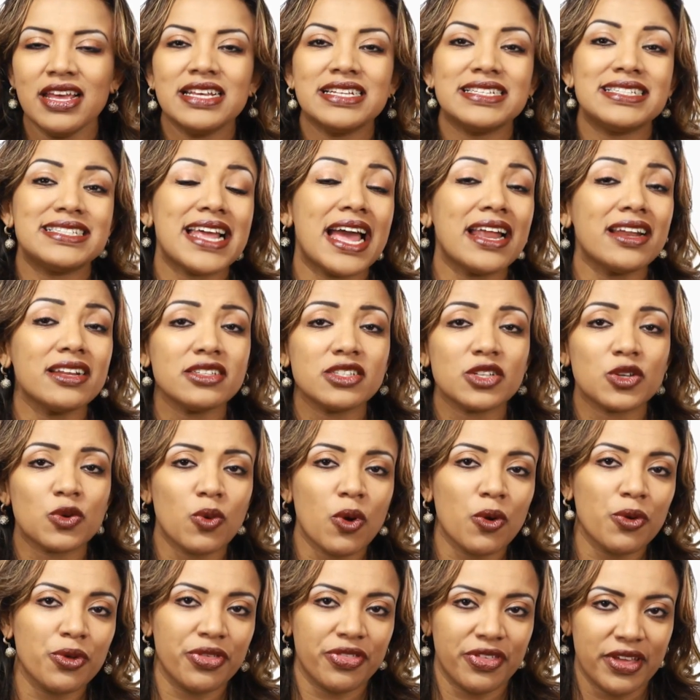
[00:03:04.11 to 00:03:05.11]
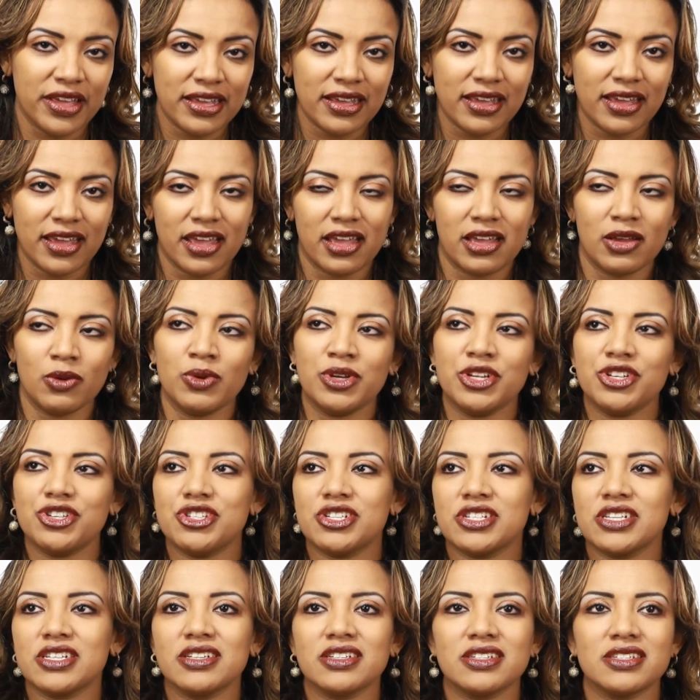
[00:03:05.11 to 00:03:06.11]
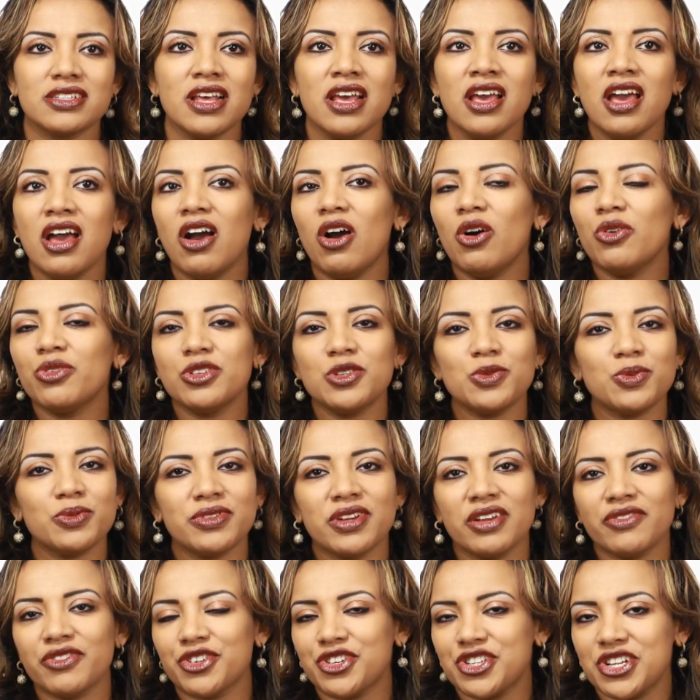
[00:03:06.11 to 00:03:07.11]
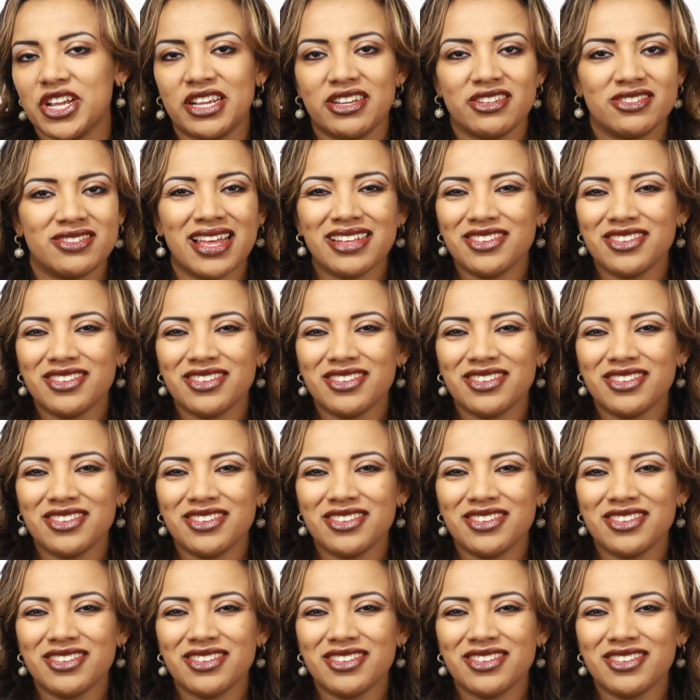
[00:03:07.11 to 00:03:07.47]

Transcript: Status quo thinking, which is, oh, this will never change.